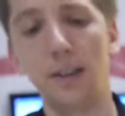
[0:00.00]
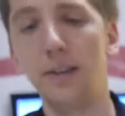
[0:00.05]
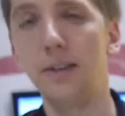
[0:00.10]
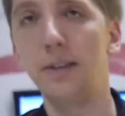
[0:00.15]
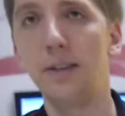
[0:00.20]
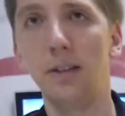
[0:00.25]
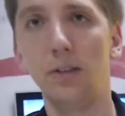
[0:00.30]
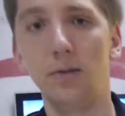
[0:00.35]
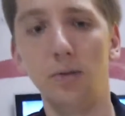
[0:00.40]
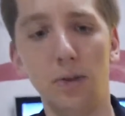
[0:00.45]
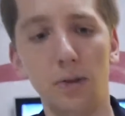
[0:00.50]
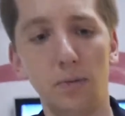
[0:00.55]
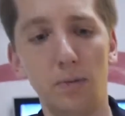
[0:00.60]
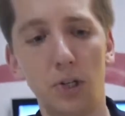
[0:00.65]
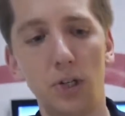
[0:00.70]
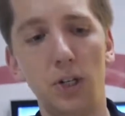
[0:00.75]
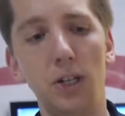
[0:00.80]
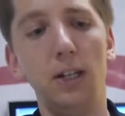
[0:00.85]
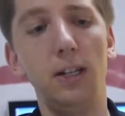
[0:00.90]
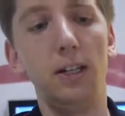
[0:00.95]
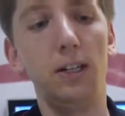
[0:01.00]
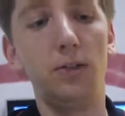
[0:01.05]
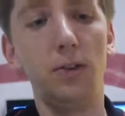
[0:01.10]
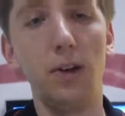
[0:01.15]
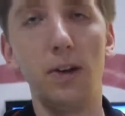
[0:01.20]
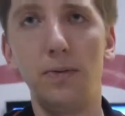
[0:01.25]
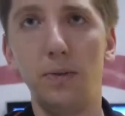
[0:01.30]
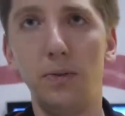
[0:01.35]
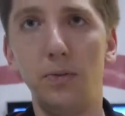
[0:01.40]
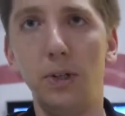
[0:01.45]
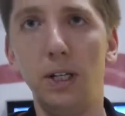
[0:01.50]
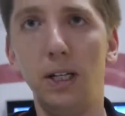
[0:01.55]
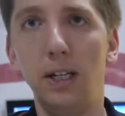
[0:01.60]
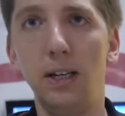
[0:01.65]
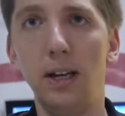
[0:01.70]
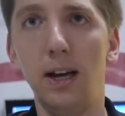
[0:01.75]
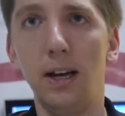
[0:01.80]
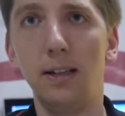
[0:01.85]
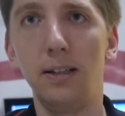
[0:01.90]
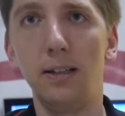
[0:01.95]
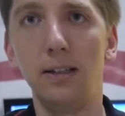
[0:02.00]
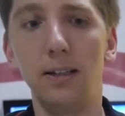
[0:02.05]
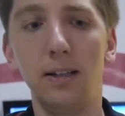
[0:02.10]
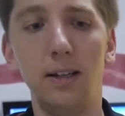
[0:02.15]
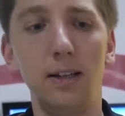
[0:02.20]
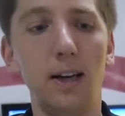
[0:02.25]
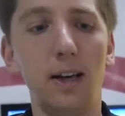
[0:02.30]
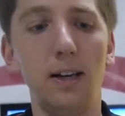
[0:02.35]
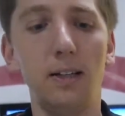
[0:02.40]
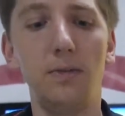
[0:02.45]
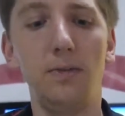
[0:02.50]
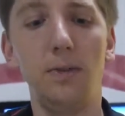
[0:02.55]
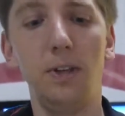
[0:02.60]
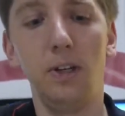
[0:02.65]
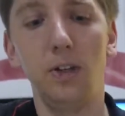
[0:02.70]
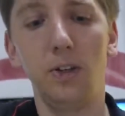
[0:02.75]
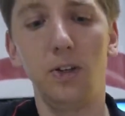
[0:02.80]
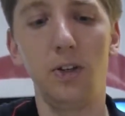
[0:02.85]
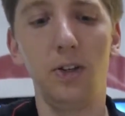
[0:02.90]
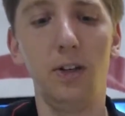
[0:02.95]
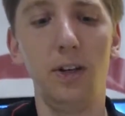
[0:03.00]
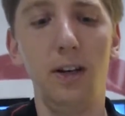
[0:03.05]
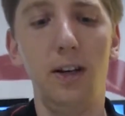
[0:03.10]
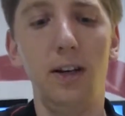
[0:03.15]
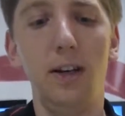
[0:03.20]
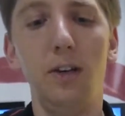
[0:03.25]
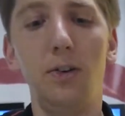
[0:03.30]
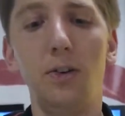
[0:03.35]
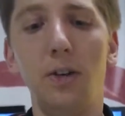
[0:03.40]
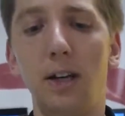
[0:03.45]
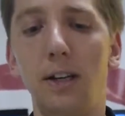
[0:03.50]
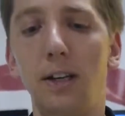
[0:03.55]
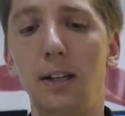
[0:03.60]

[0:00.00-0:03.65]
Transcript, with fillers: this into the machine, and you have a really nice, uh, nice finish. You can